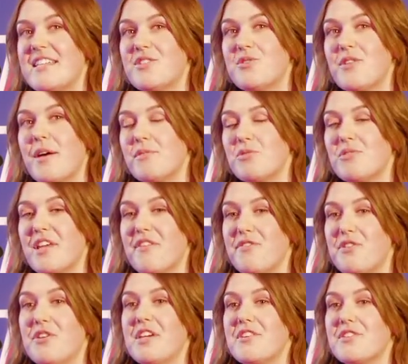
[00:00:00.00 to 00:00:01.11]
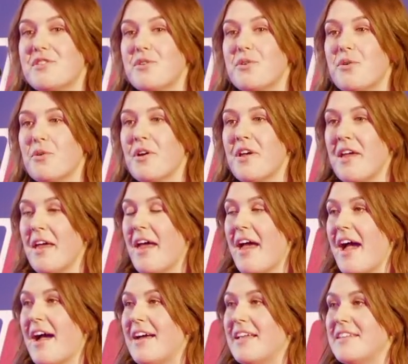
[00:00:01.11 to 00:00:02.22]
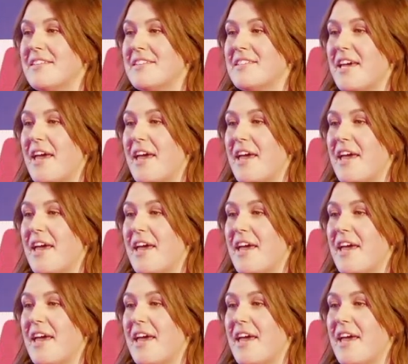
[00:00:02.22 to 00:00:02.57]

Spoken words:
so that was only a few years ago. And